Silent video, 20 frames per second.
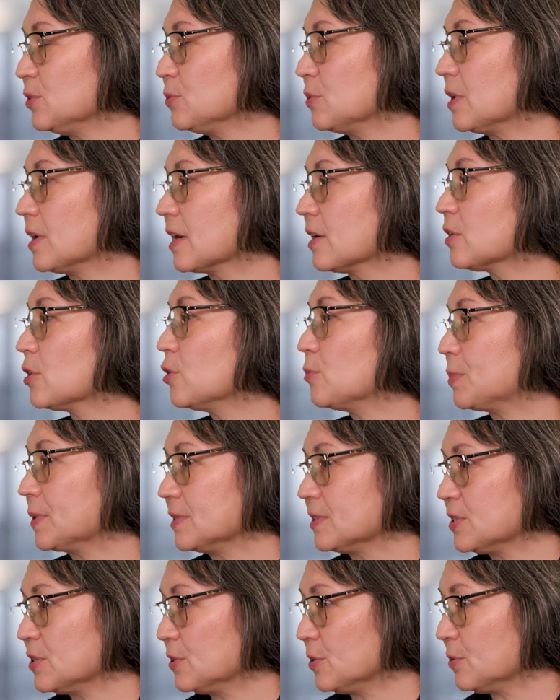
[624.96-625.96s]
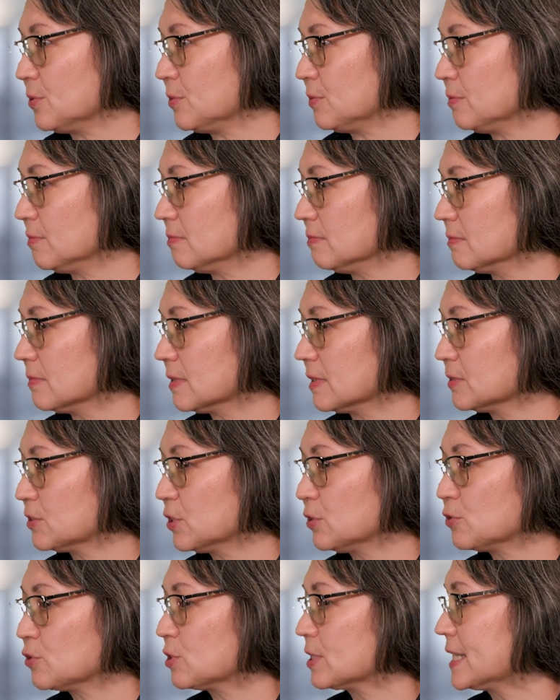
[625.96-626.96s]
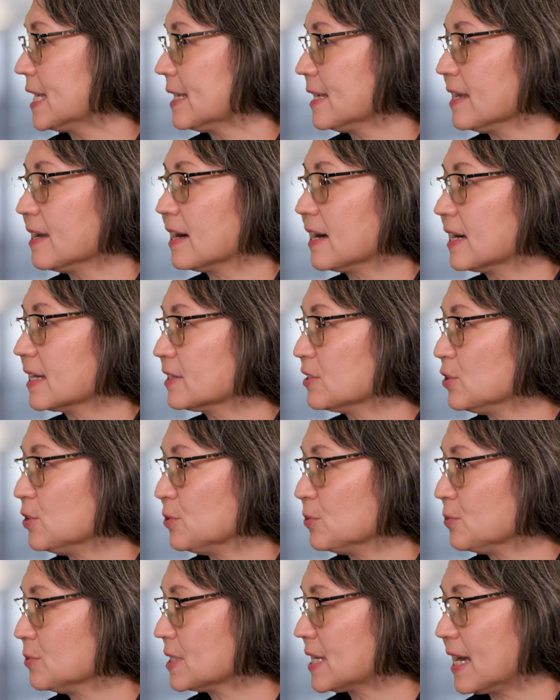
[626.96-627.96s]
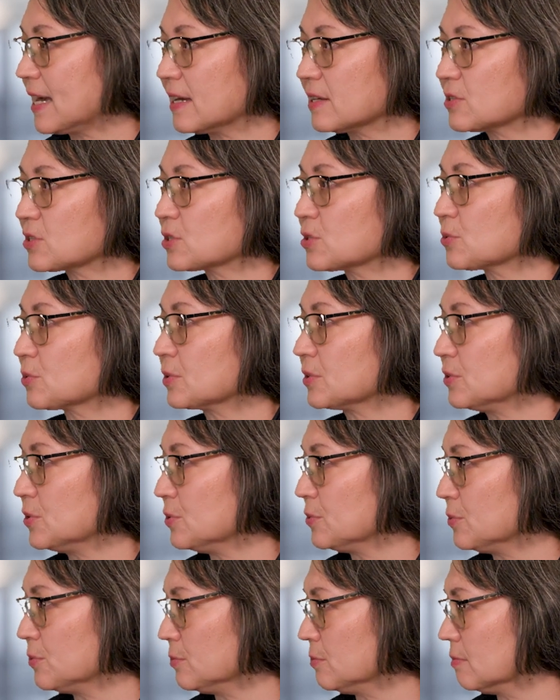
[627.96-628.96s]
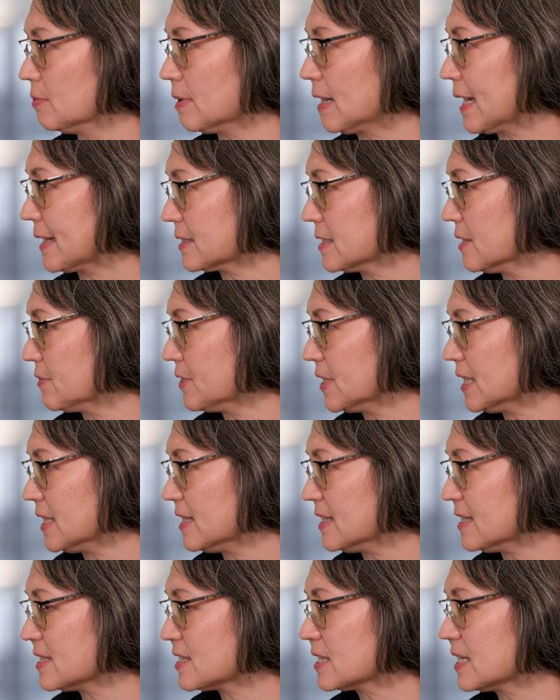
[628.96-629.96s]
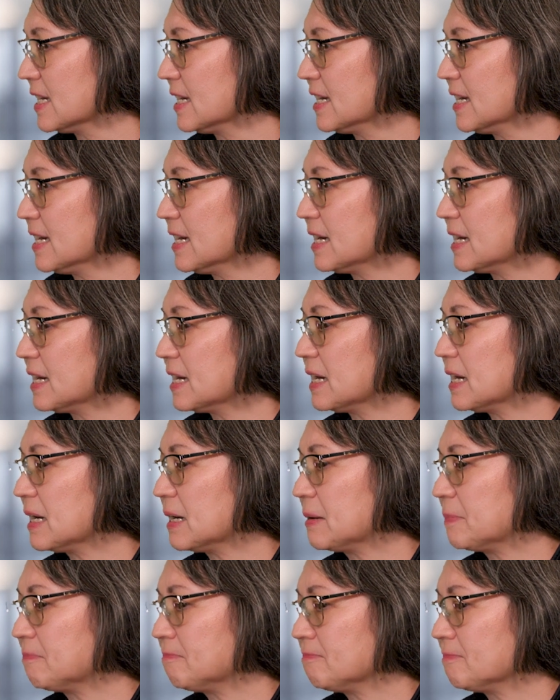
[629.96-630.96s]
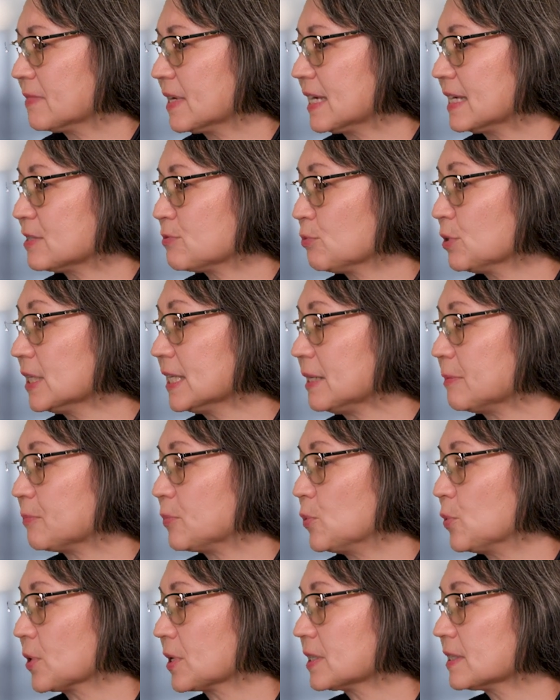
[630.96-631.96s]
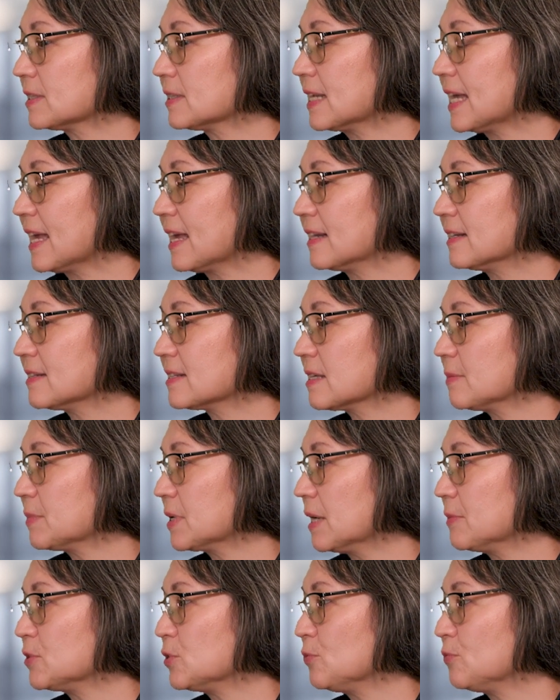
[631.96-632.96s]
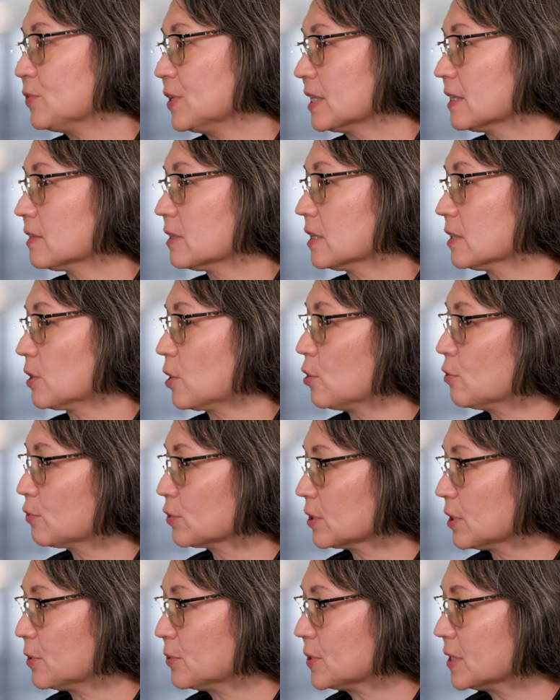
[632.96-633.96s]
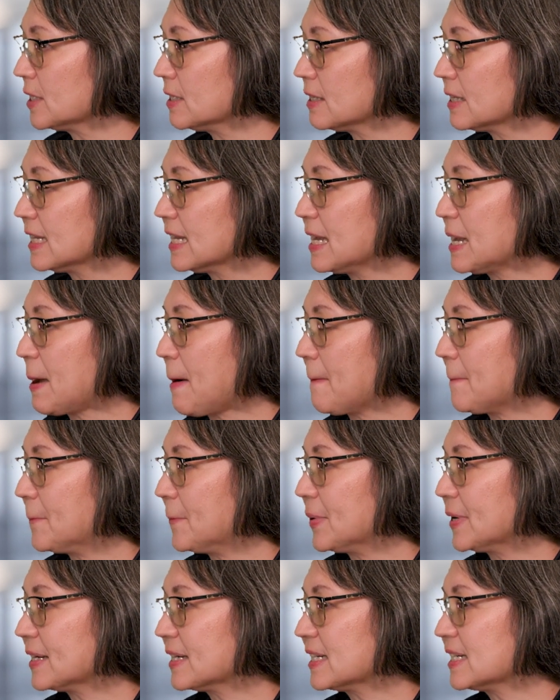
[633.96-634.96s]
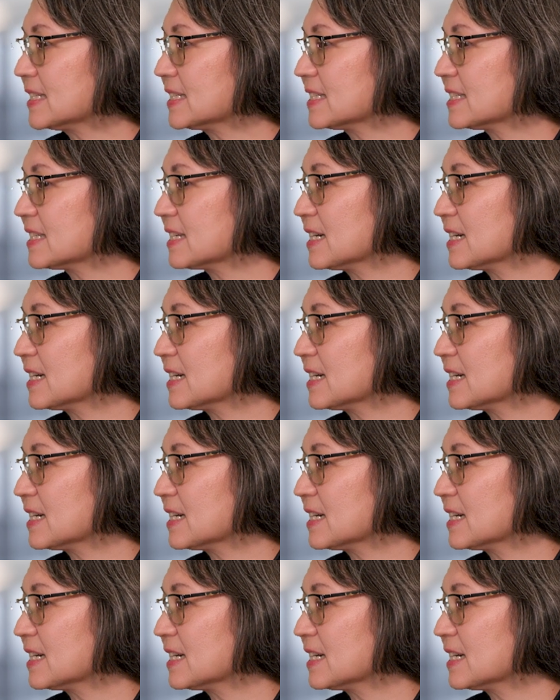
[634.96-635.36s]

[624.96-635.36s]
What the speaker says: you are open to taking on new tasks or new activities, is really important. And sometimes you feel a little overloaded, but